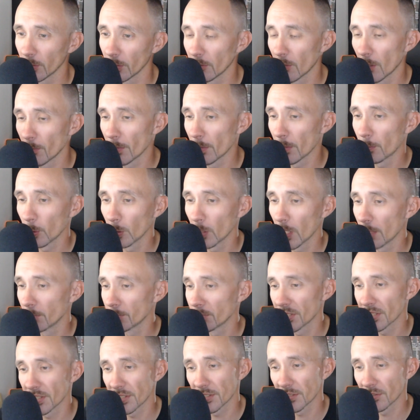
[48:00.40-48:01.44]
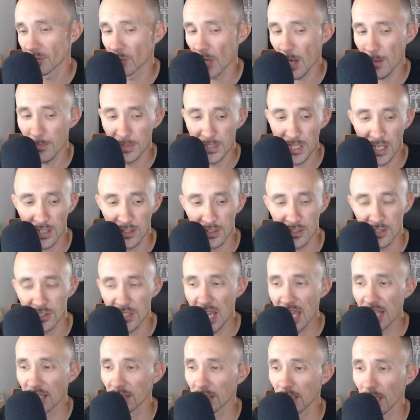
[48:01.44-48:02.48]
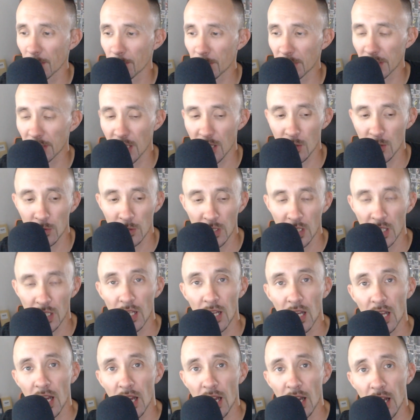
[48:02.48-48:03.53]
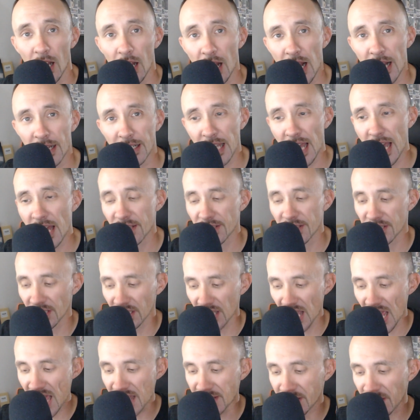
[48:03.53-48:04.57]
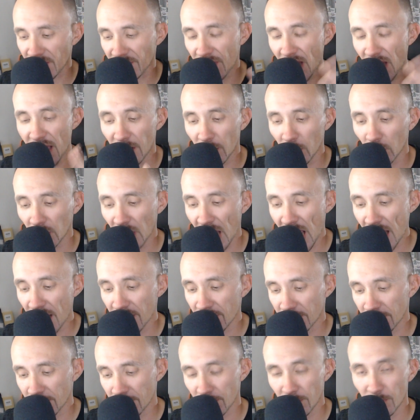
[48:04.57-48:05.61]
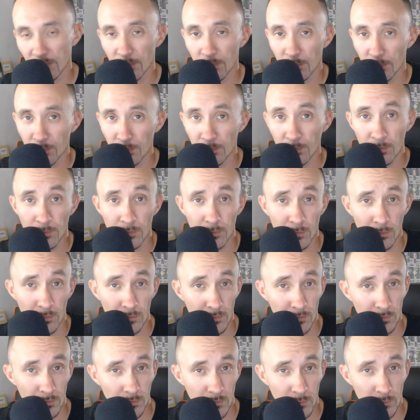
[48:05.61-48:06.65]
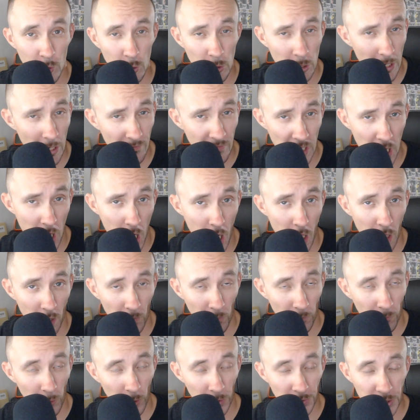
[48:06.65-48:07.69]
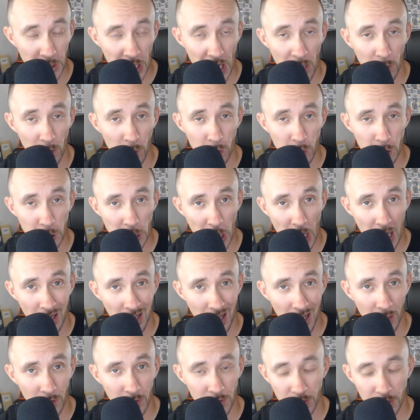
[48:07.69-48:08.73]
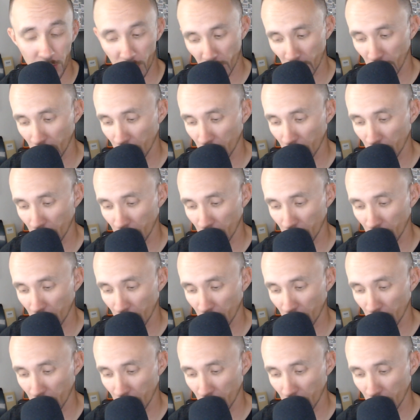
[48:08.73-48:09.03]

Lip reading: you want me to pull up? Just drop it down in the chat, let me know. All Alright, guys, the last and final live trivia for channel shoutouts.